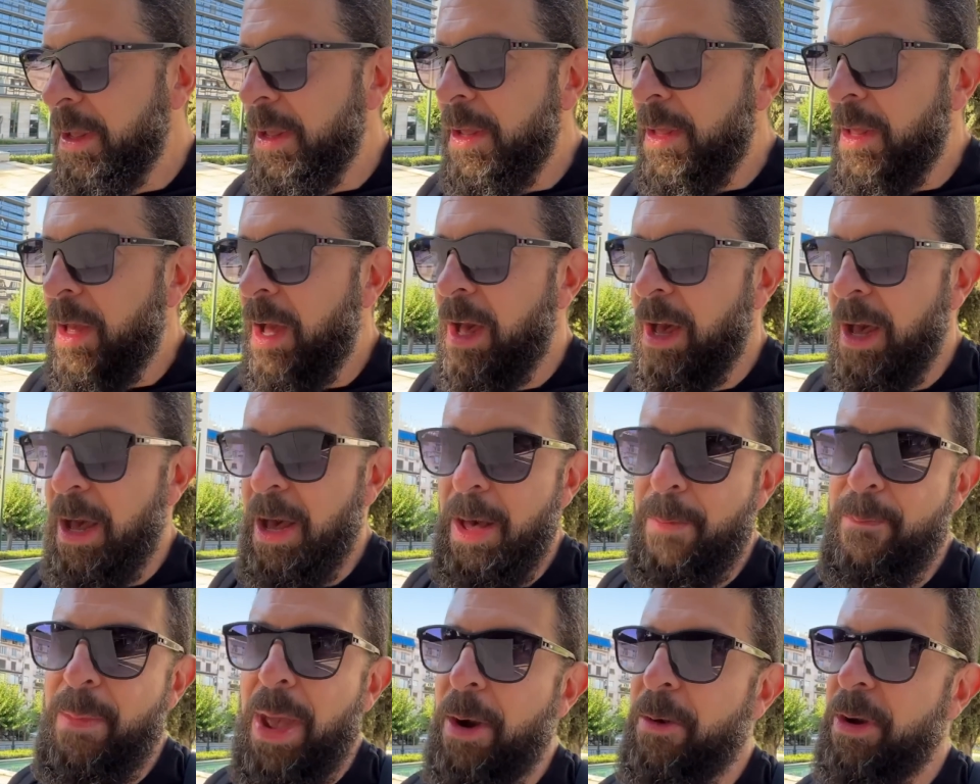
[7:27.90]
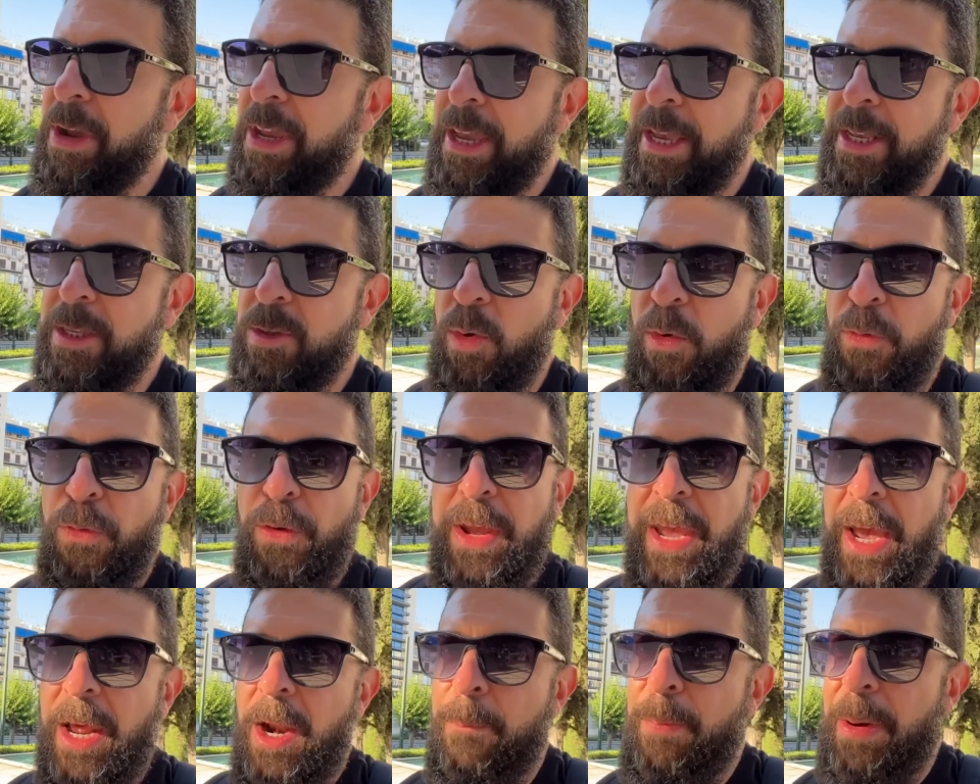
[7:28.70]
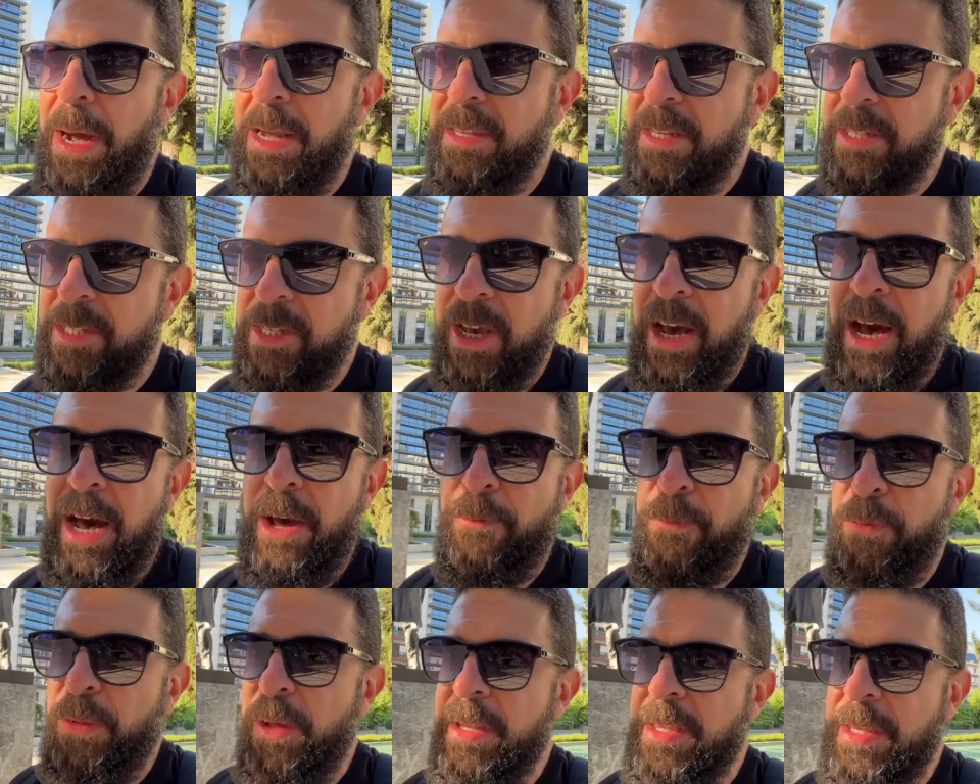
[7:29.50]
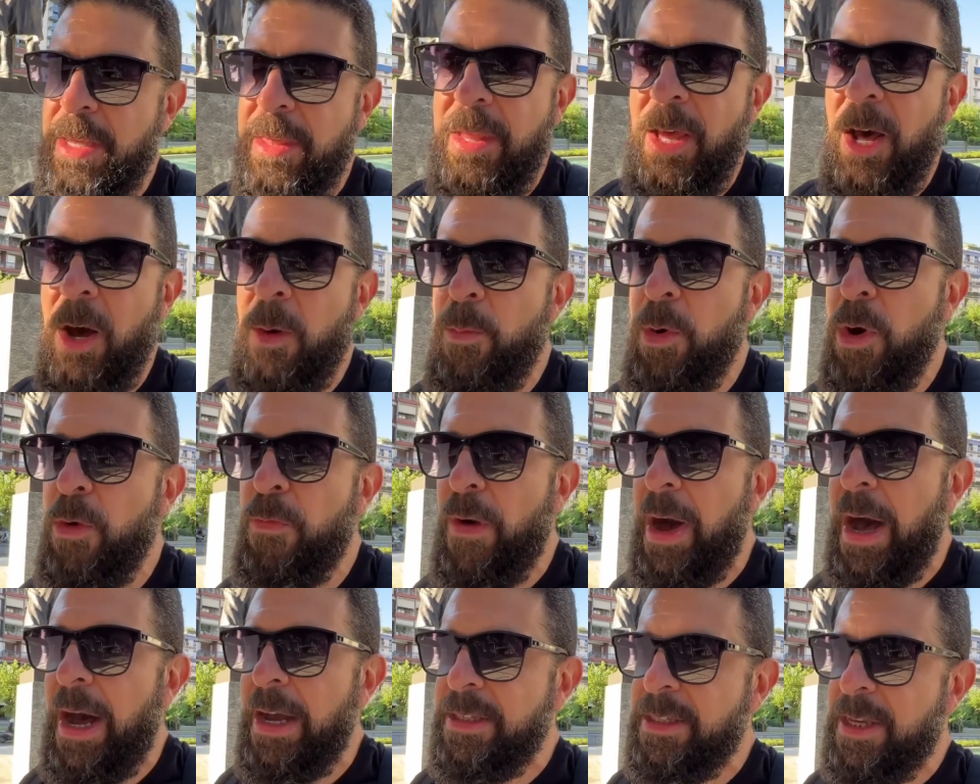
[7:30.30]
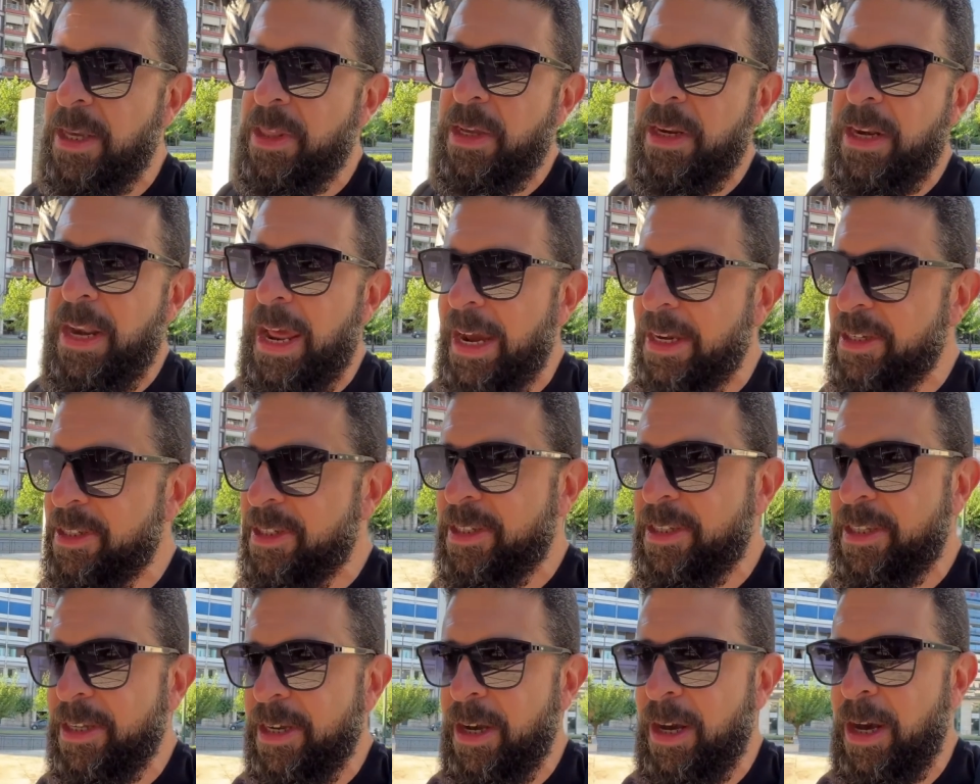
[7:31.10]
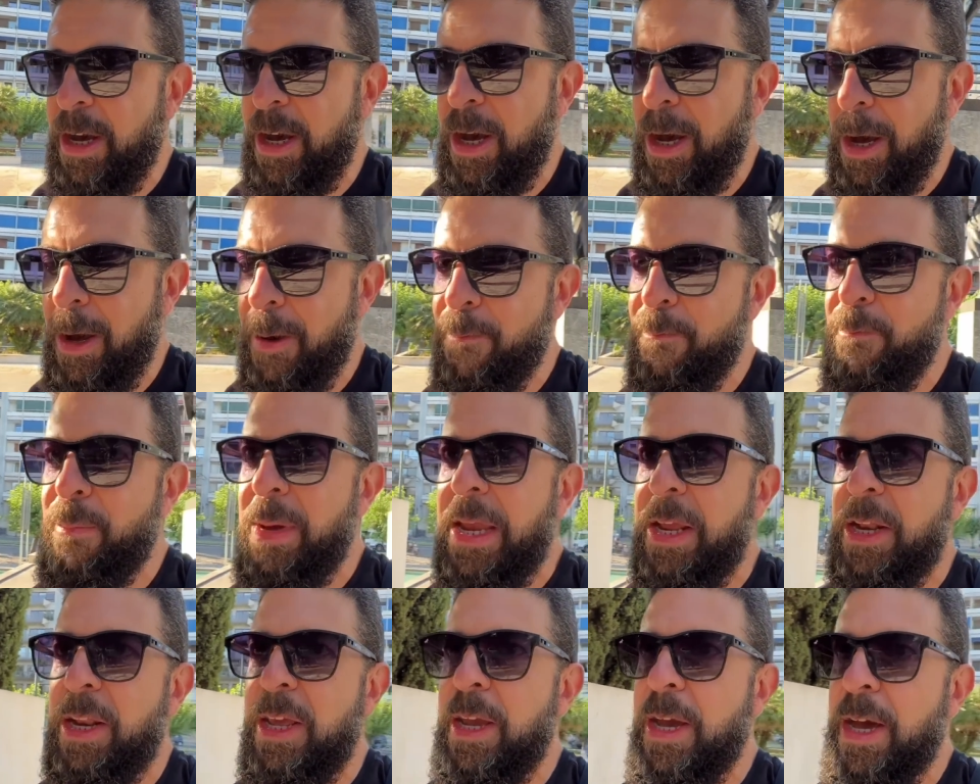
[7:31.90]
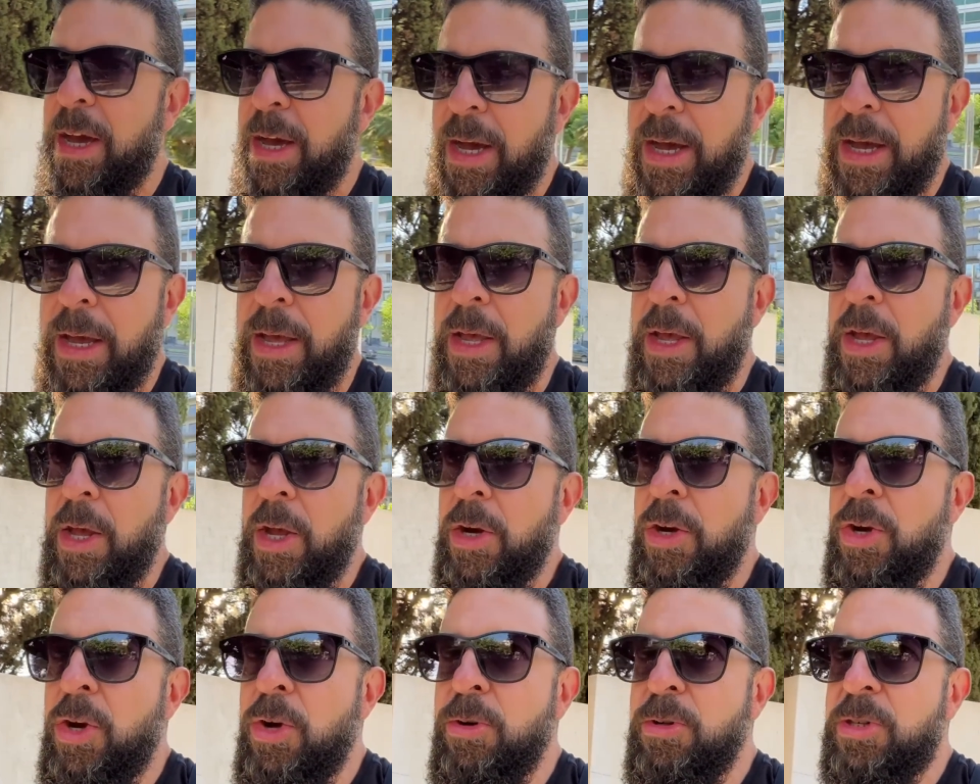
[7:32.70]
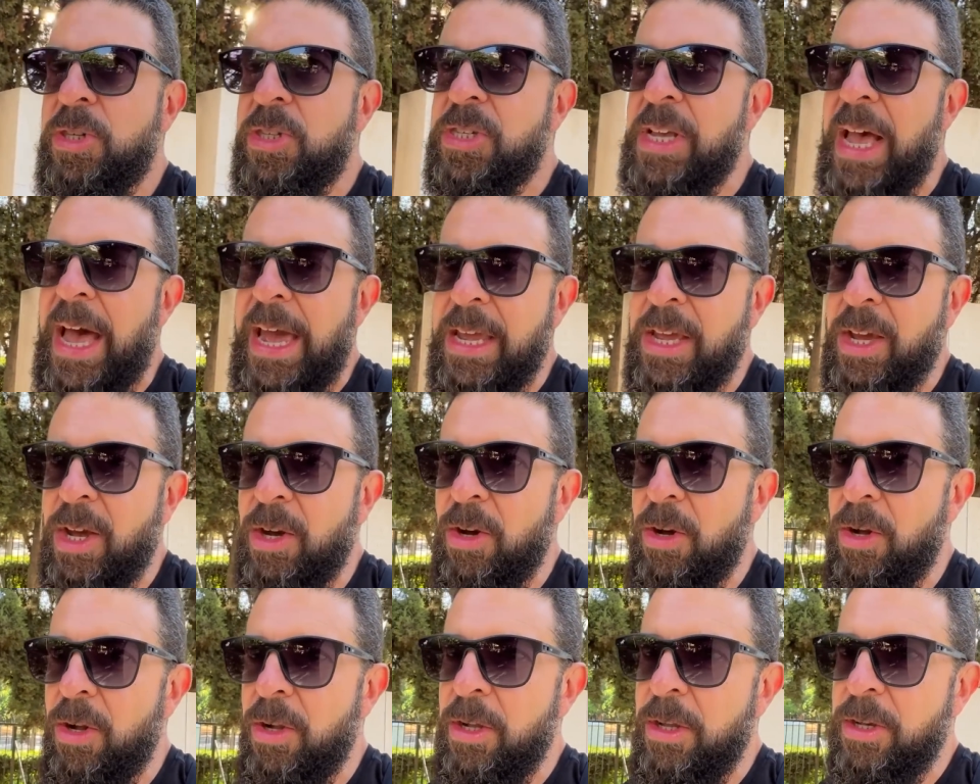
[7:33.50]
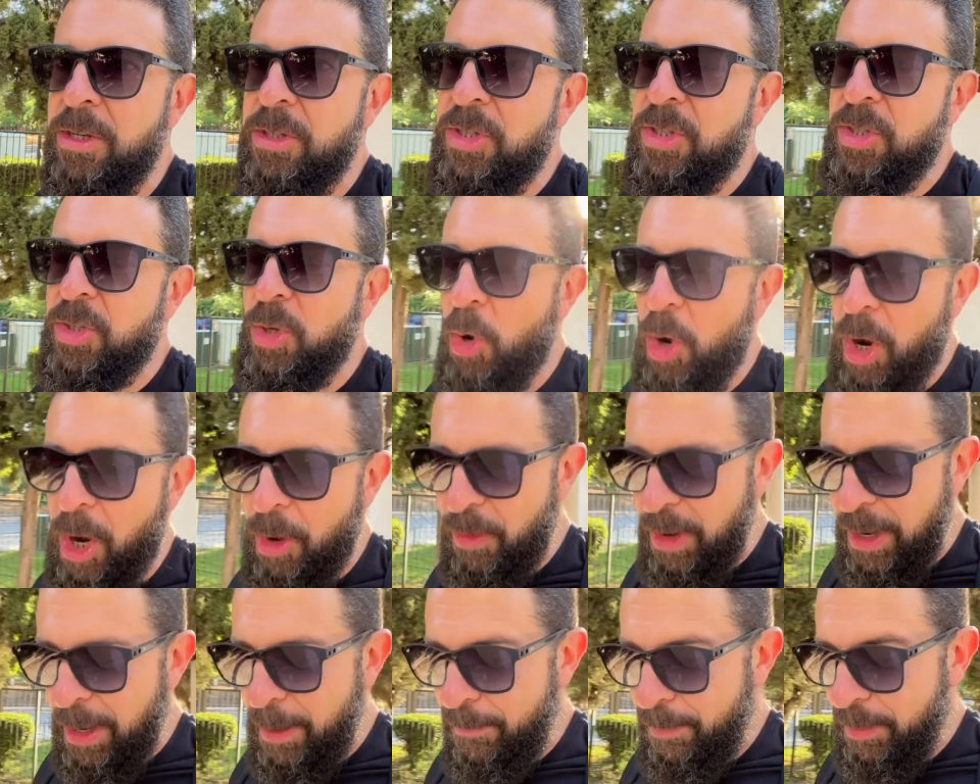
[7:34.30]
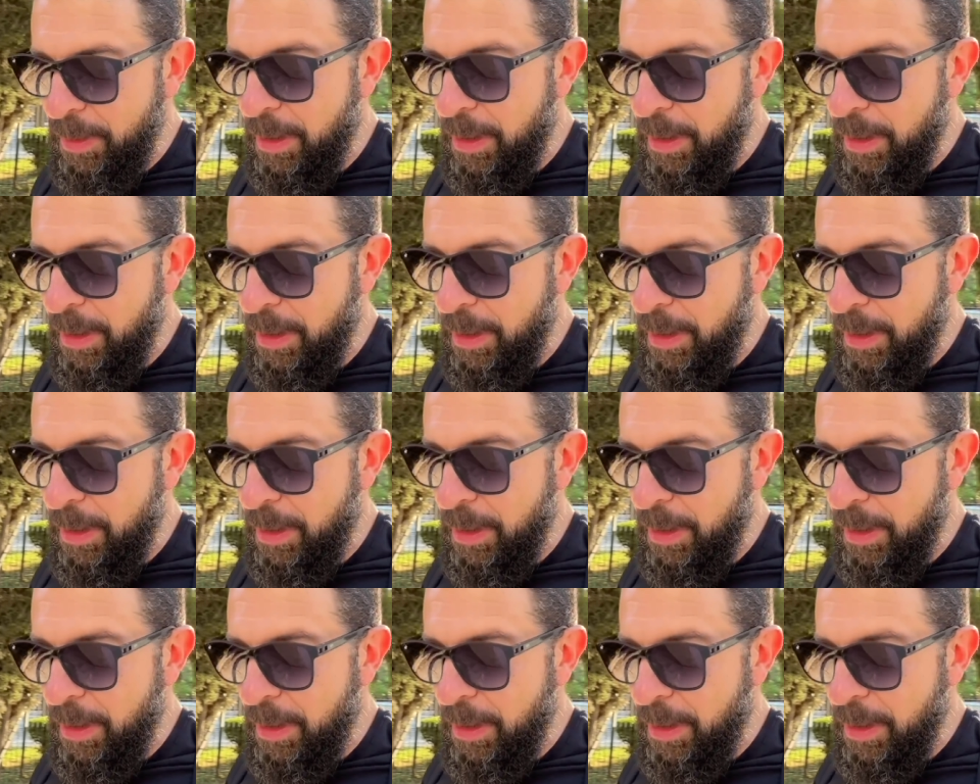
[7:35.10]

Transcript: Americans will forget about this conflict, and they'll move on to the next media news cycle story.